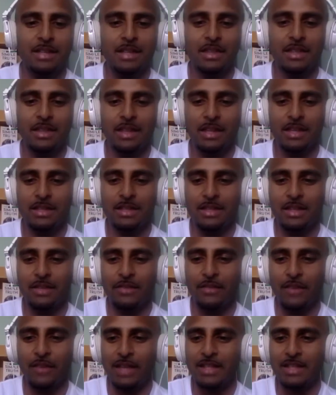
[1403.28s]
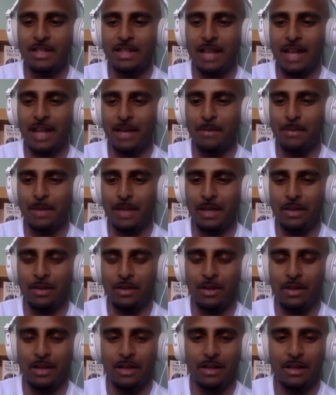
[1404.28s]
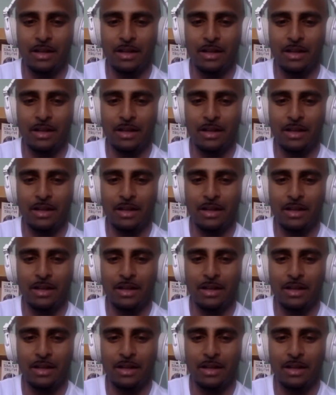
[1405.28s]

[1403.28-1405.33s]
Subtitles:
are things that fascinate me. Like